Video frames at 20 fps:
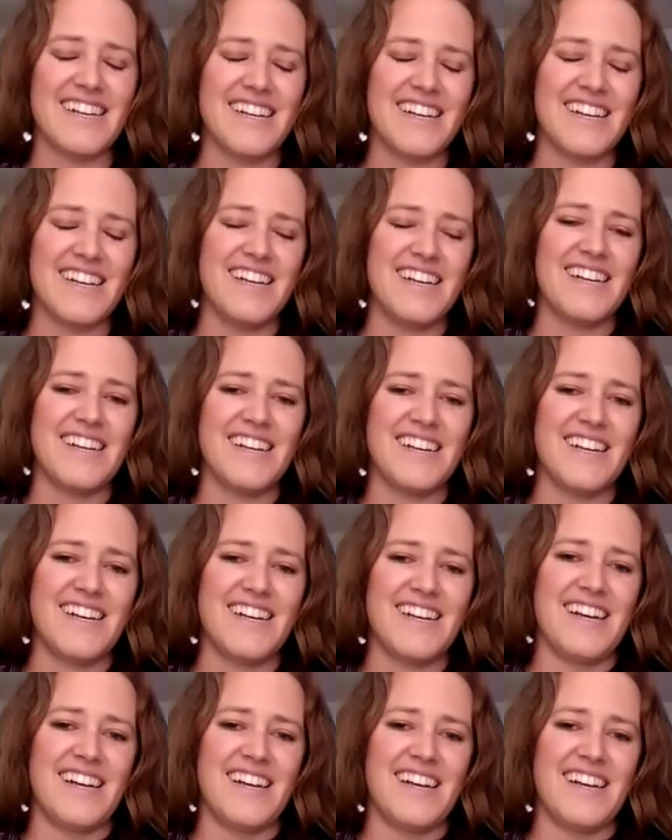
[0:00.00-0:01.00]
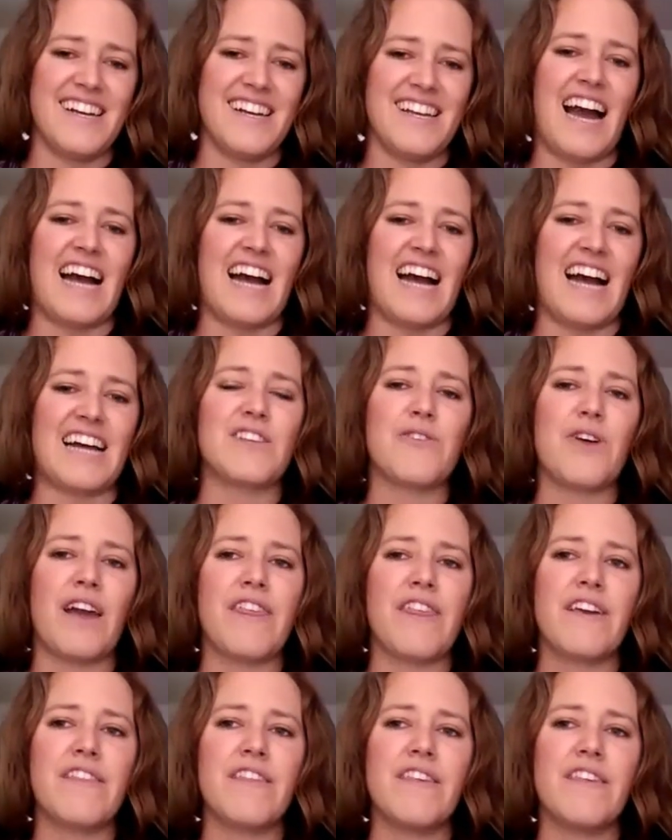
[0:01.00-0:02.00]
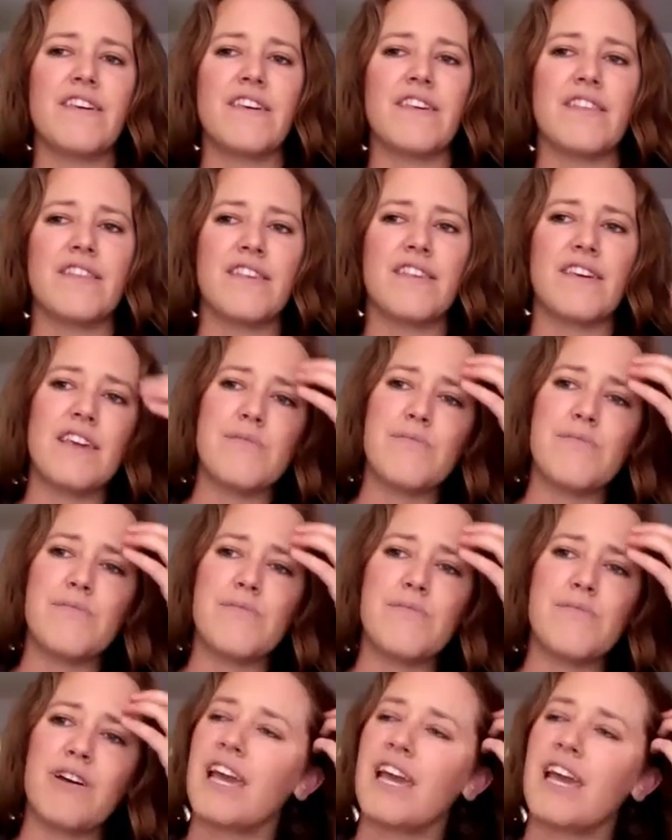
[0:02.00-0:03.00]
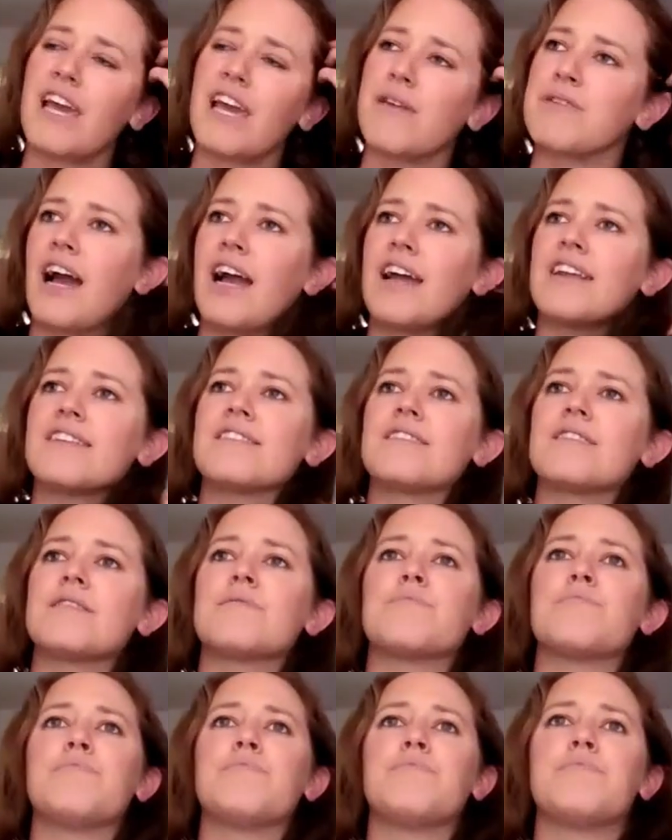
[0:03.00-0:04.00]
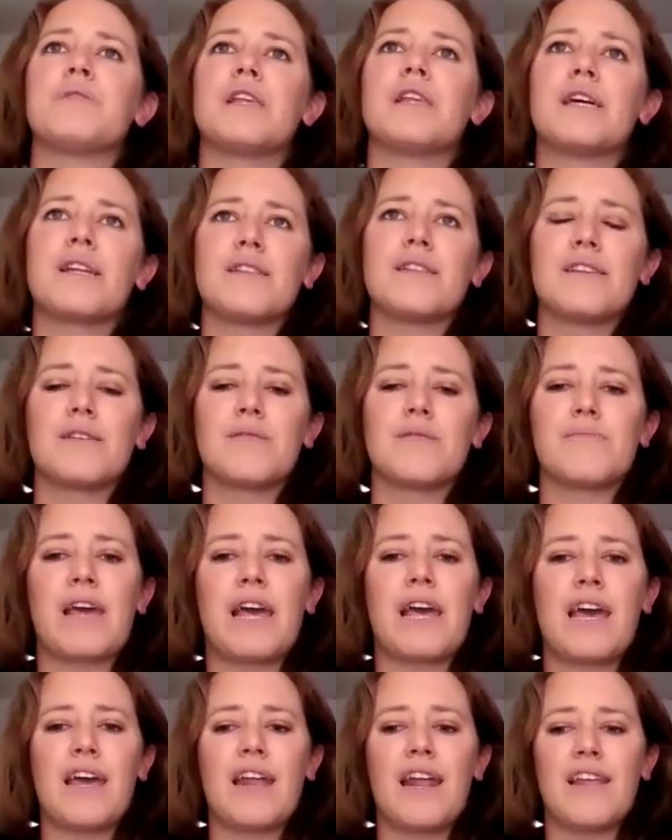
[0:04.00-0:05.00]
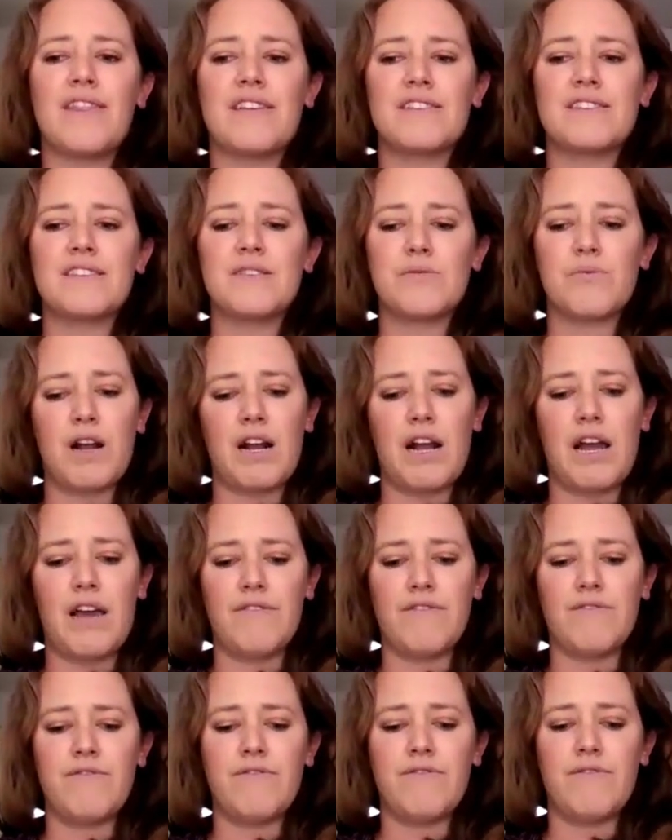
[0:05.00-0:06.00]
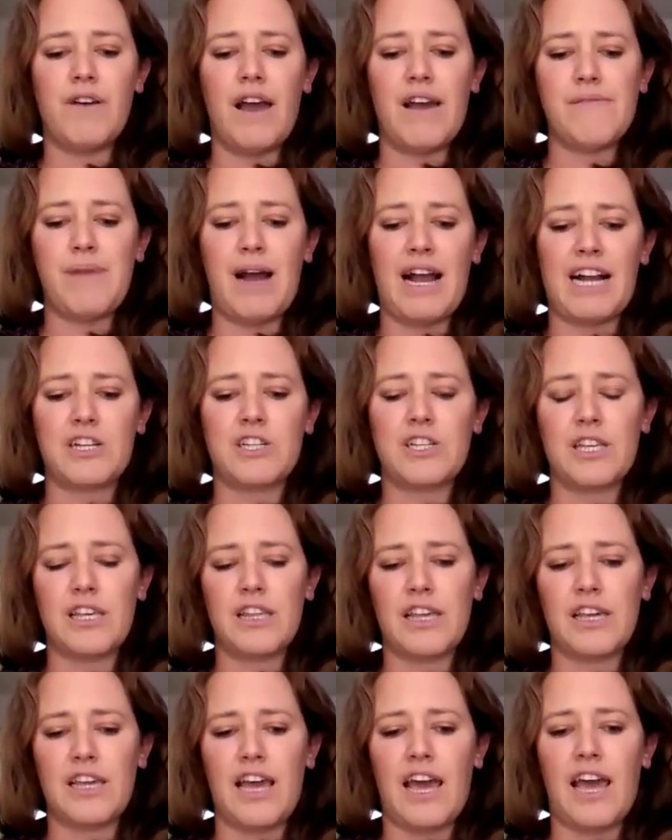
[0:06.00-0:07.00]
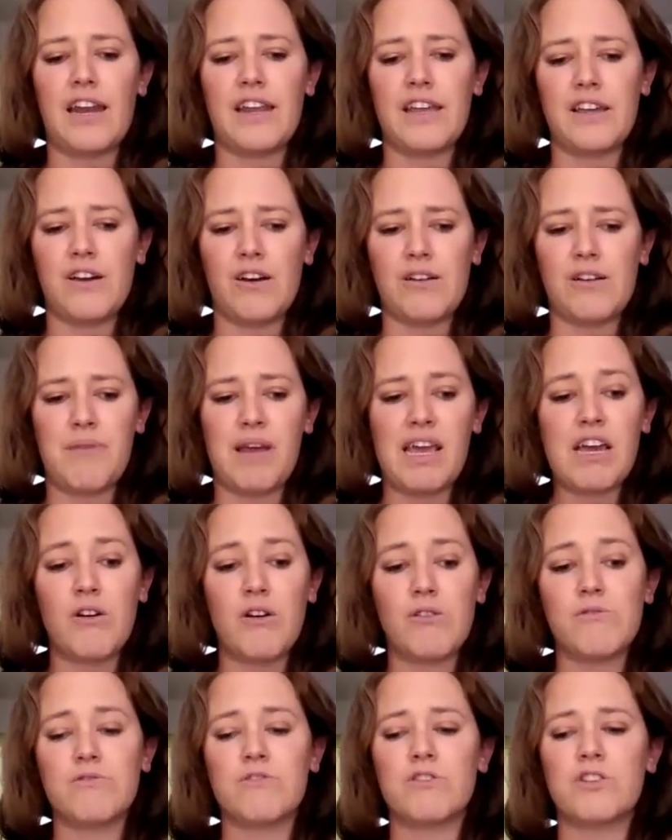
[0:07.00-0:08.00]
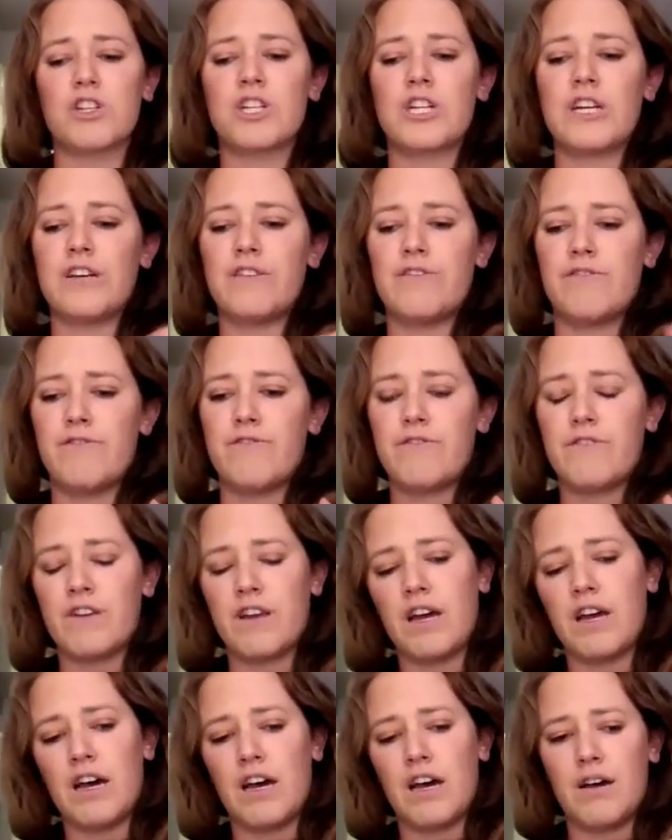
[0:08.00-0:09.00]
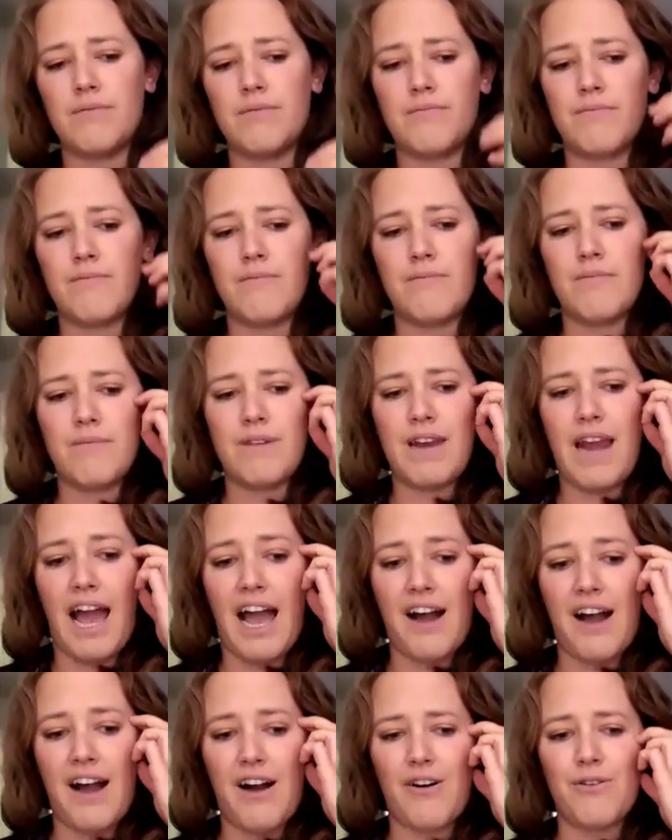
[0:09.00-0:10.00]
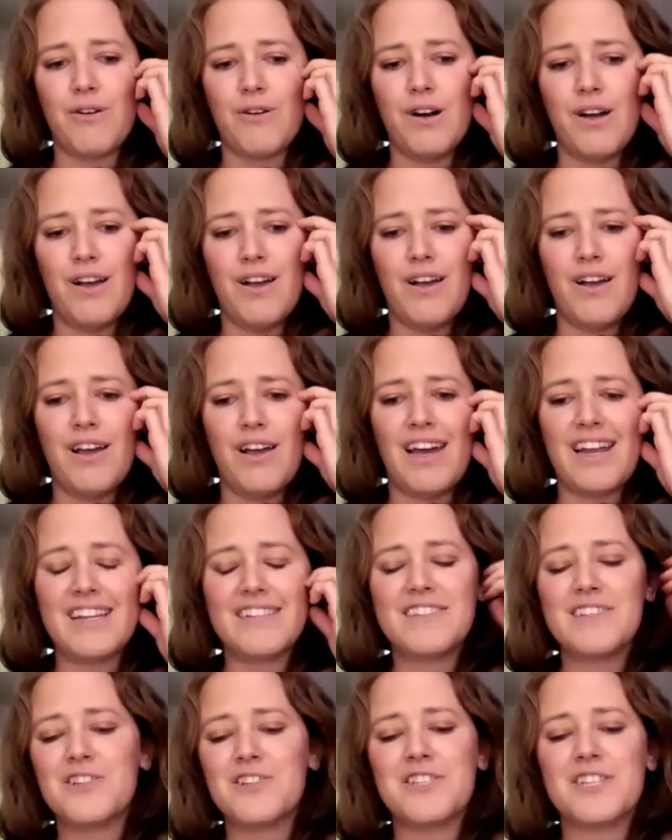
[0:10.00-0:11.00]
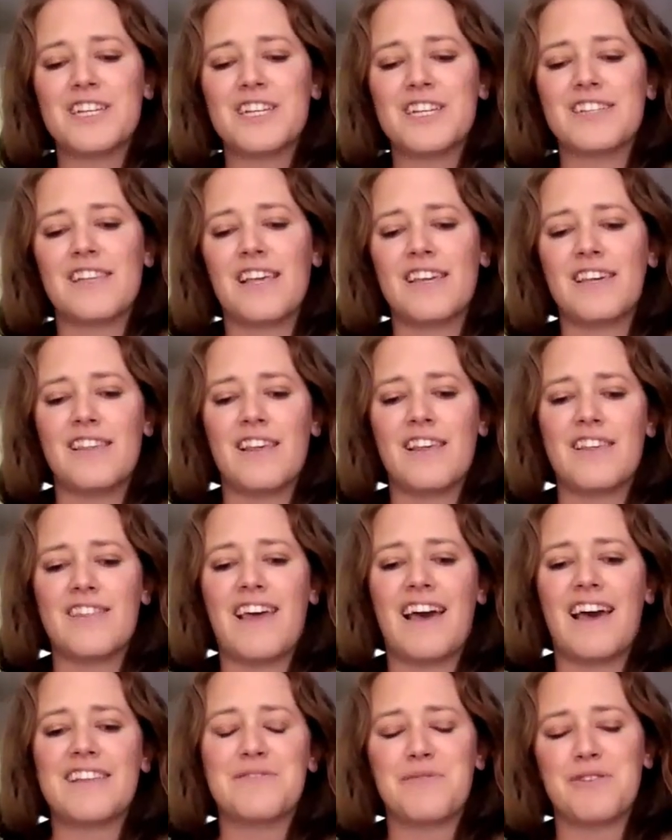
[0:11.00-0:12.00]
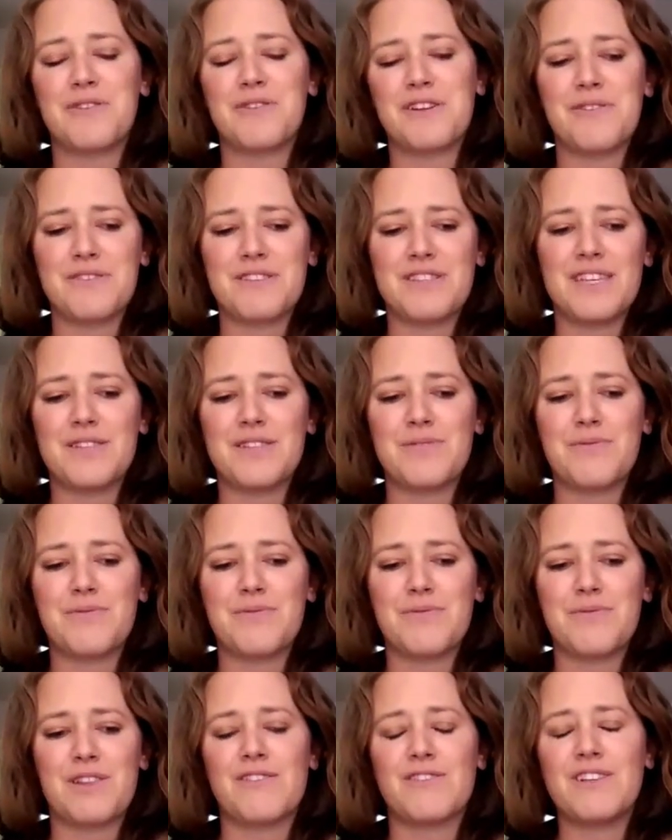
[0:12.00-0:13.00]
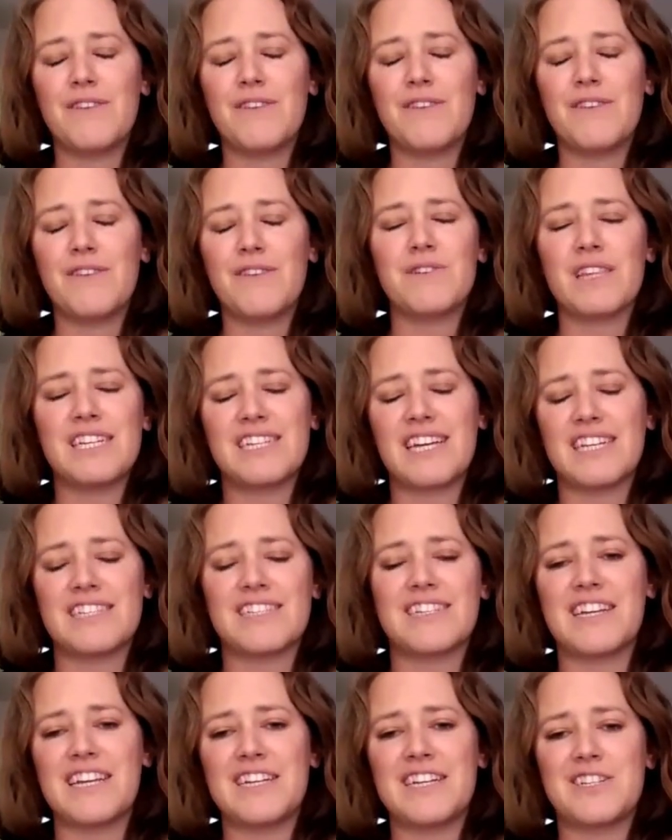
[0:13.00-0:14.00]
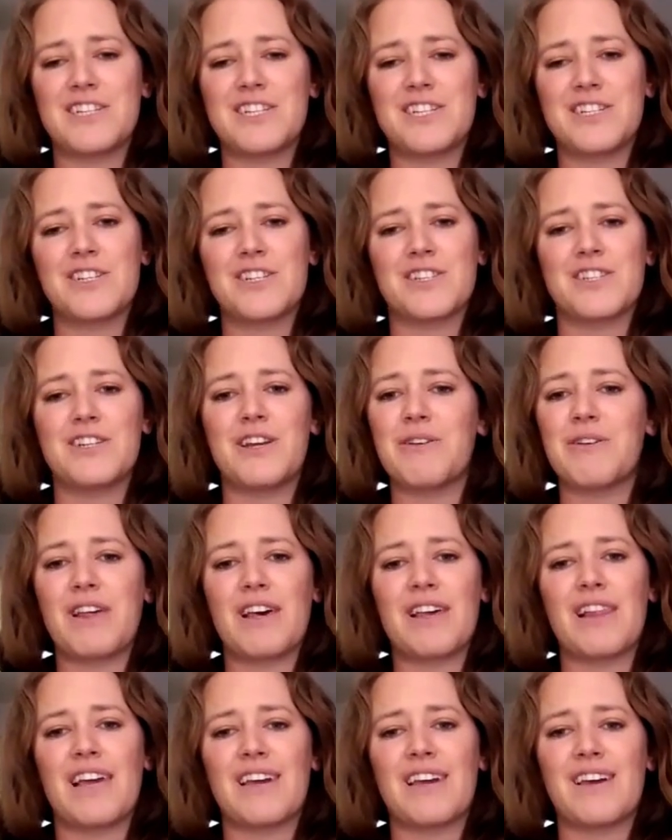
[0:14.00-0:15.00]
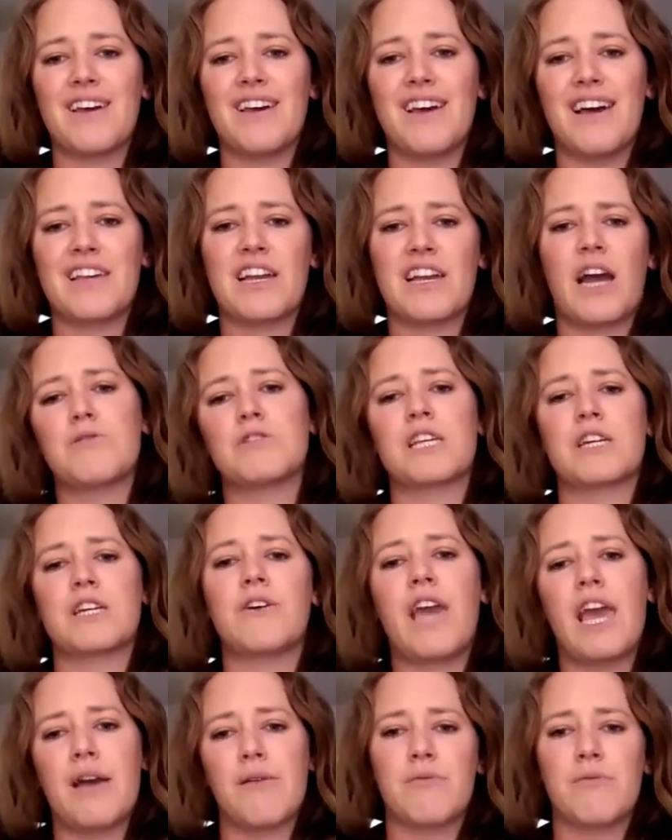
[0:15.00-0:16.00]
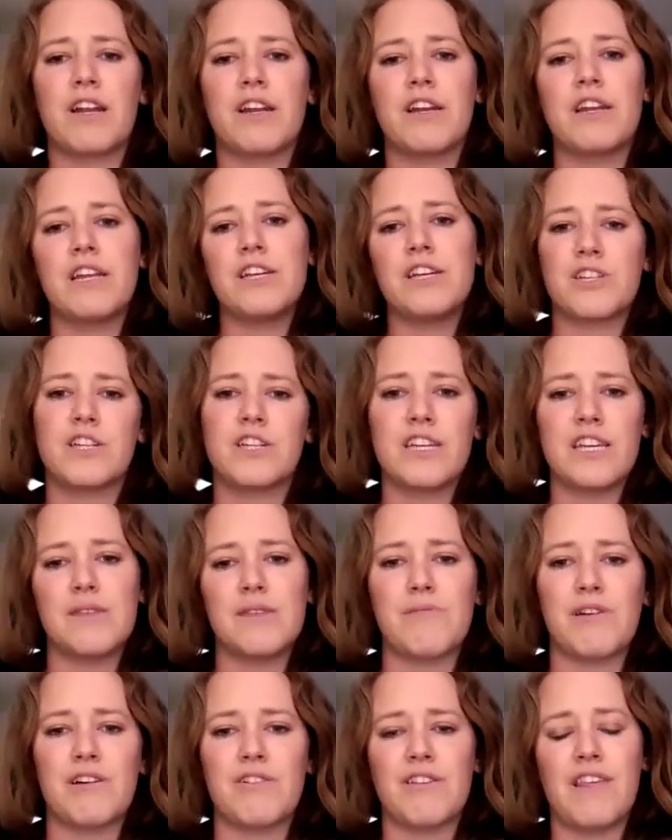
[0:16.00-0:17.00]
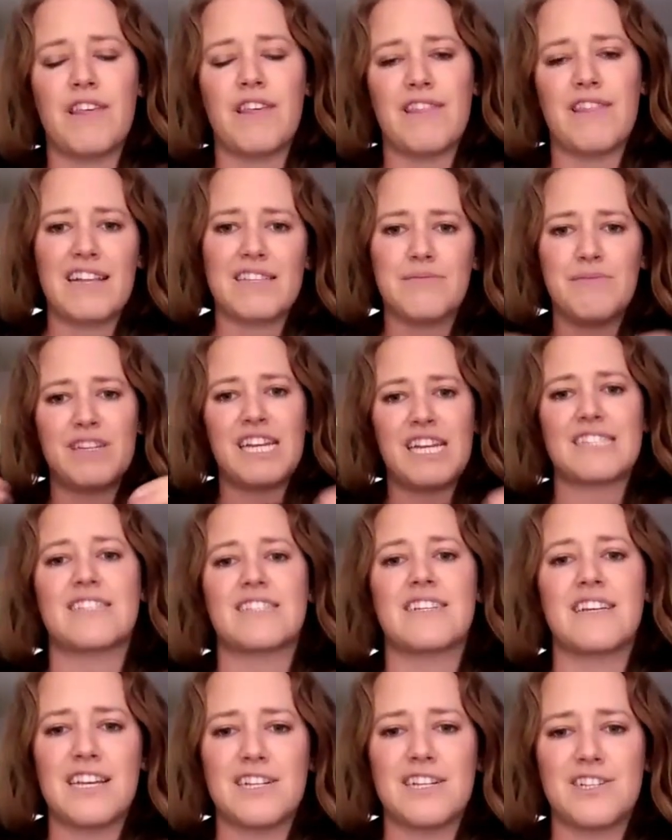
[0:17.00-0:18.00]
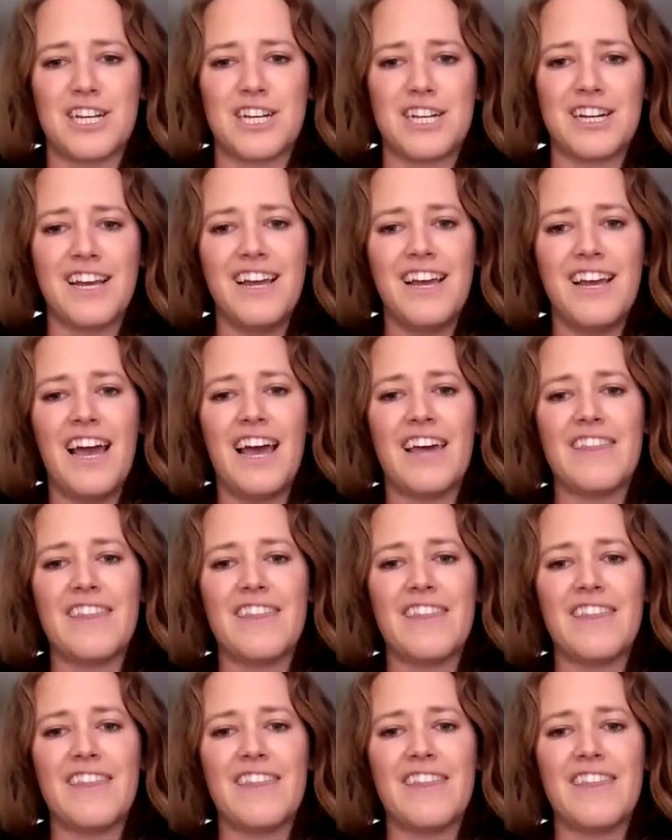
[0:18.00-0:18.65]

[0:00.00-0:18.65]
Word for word: best. Yeah, so I think that the, the email game is kind of split a little bit, and this is where I'm I'm actually like heading on my own shift um, now. And it's interesting because like that's one of those things where like there's never really a destination. Just know that like like I was like, okay, I'm gonna niche into email, and then that's my destination.